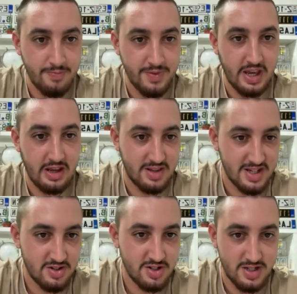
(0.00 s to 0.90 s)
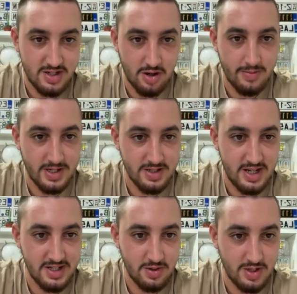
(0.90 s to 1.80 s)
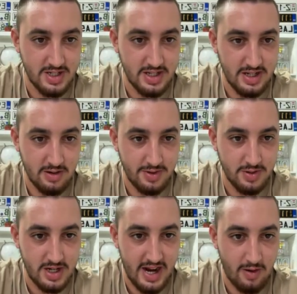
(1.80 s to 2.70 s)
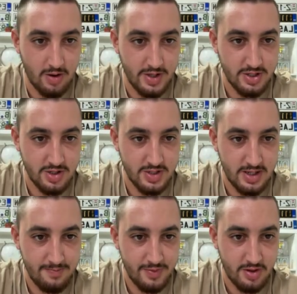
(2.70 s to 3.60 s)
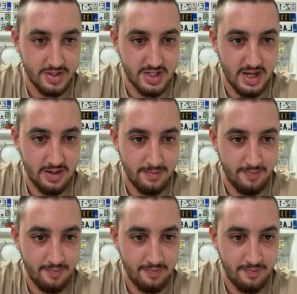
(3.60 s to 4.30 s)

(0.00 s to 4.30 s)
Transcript: And this just determines, as you can see here, there's an arrow that shows up on the side.